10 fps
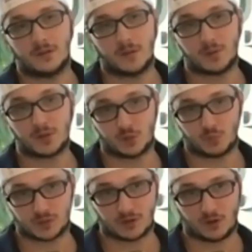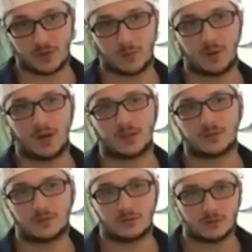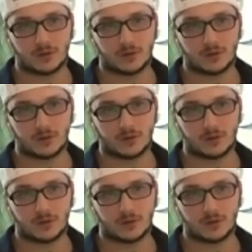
The bishop was called the apostle.